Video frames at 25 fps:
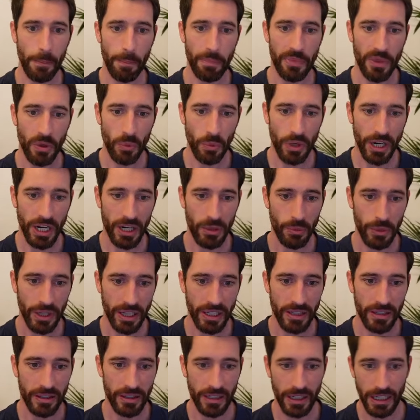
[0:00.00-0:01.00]
where we
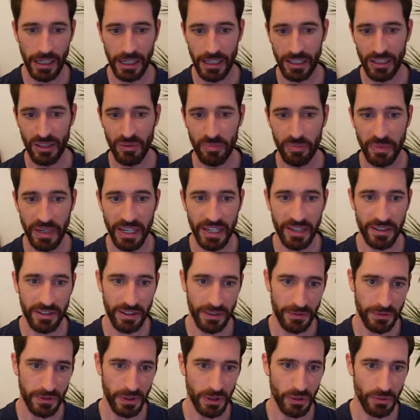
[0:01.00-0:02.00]
can compare
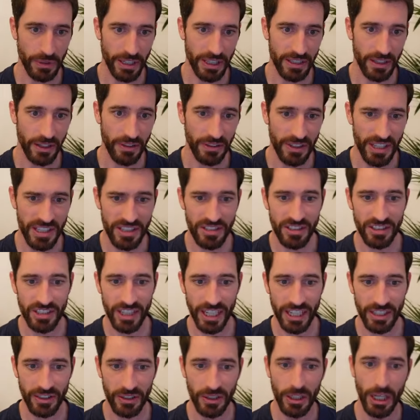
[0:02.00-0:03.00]
the flow rate on this
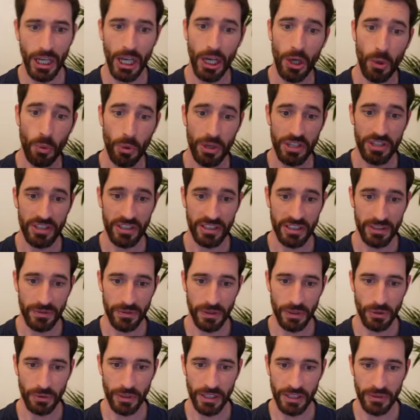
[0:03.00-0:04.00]
channel, which is a
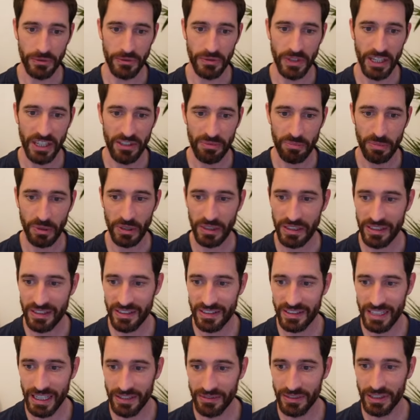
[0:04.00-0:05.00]
flow rate of
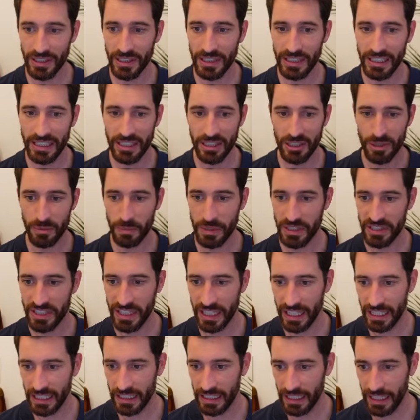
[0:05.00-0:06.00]
5.7 liters per
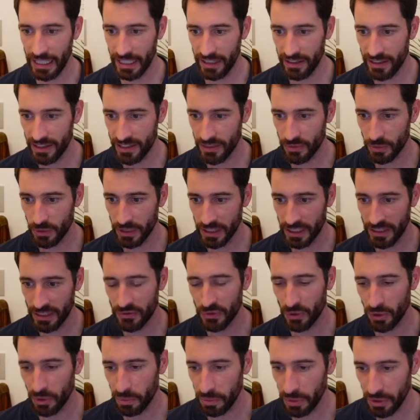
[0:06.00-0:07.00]
second, and this one is
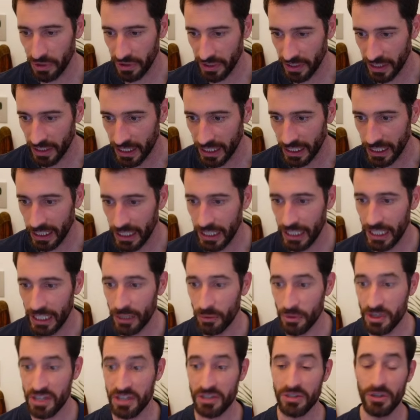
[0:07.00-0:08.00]
4.9,
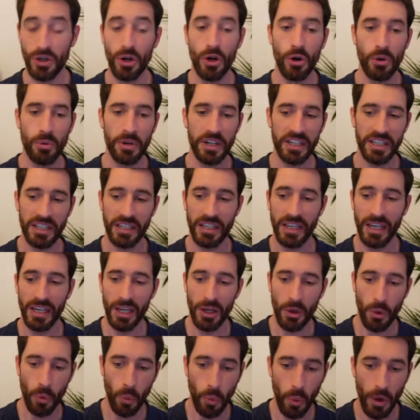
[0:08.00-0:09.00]
which is already
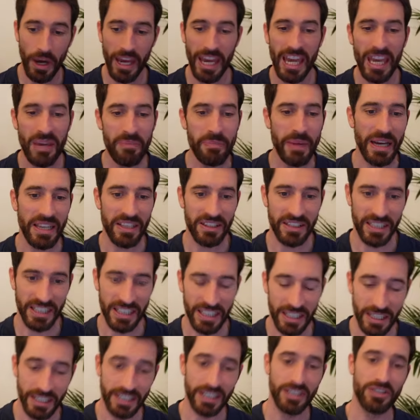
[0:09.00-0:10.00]
way better than
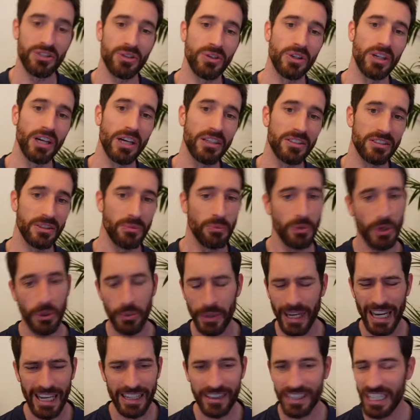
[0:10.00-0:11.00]
the initial concept, where we
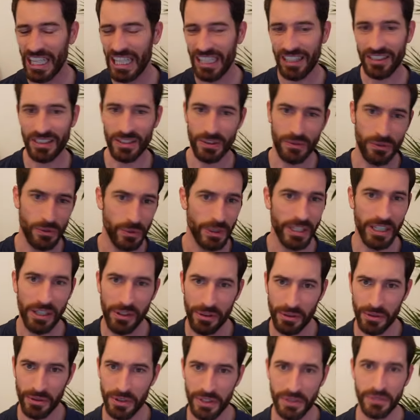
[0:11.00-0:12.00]
had deltas of 20,
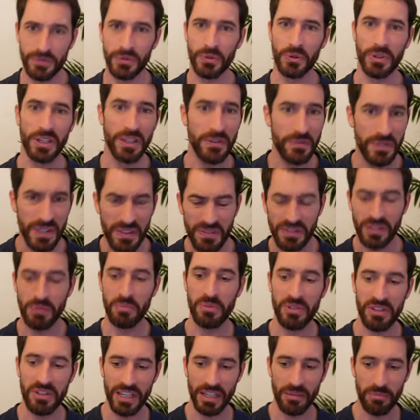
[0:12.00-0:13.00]
30, 40,
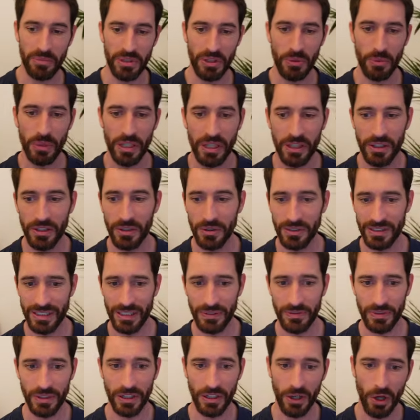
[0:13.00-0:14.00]
50% between those
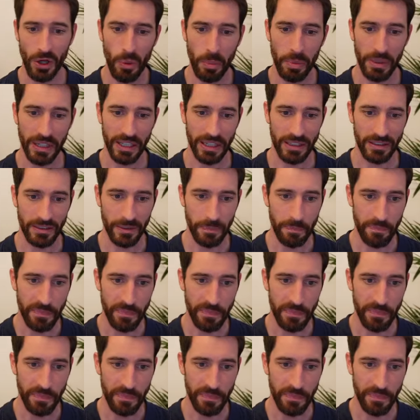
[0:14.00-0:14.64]
different openings.